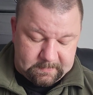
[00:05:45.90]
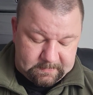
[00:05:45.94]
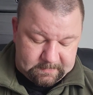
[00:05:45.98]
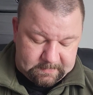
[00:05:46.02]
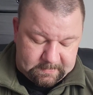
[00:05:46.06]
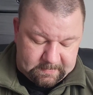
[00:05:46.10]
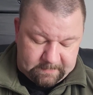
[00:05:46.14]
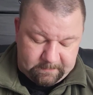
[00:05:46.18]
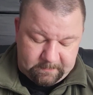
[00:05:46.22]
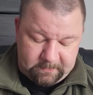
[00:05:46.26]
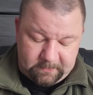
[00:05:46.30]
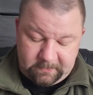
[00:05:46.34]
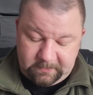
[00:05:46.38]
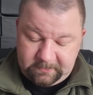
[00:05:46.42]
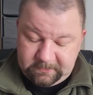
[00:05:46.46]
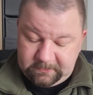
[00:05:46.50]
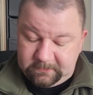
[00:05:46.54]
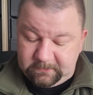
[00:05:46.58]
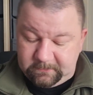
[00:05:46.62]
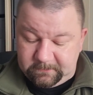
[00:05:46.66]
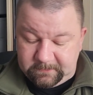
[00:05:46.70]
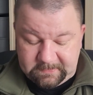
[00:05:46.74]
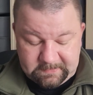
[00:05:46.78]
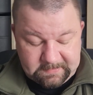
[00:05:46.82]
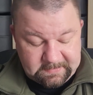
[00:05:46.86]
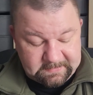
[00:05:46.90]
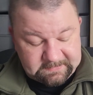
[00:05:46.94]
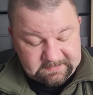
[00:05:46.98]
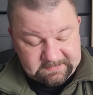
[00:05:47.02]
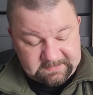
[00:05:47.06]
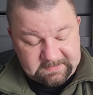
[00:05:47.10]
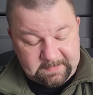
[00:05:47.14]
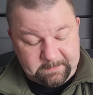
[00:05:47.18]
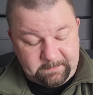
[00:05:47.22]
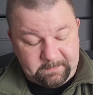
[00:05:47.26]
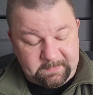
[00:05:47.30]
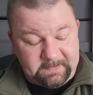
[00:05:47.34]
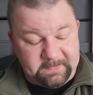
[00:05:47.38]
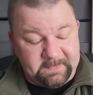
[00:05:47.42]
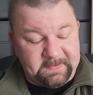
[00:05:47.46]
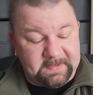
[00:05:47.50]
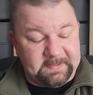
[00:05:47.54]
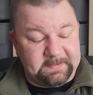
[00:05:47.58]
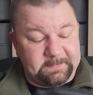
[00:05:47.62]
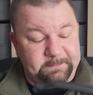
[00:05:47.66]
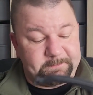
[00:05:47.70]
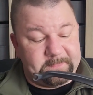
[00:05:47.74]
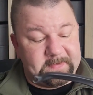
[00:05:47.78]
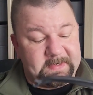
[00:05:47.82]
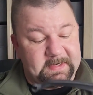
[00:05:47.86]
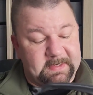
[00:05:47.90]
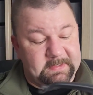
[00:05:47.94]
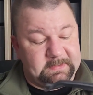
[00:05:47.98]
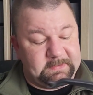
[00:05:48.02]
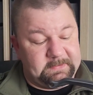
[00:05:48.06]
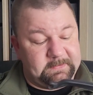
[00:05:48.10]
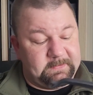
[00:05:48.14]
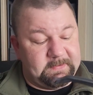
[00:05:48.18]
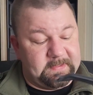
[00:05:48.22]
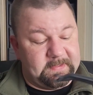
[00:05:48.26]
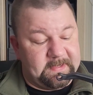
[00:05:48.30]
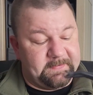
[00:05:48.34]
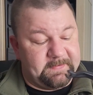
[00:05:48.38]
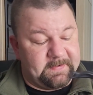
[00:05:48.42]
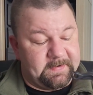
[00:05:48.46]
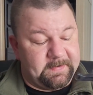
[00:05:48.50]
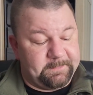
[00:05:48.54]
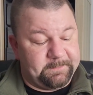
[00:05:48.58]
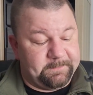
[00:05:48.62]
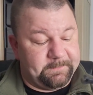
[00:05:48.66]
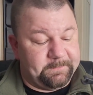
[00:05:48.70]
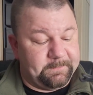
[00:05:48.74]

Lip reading: I'm going to assemble that back together.